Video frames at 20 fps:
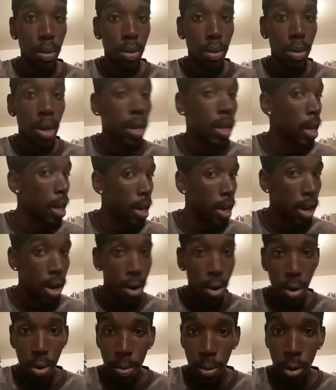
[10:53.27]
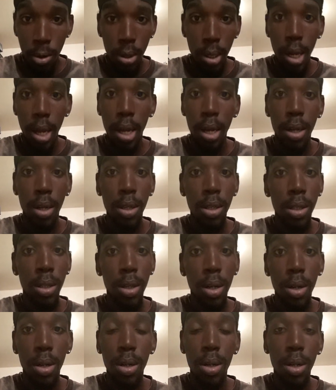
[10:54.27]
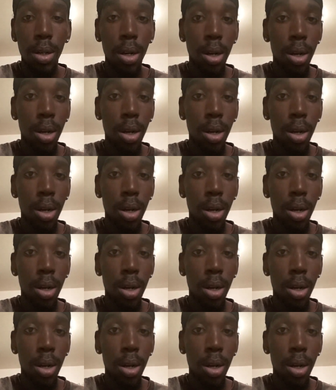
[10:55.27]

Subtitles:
They can't hear the Most High because they're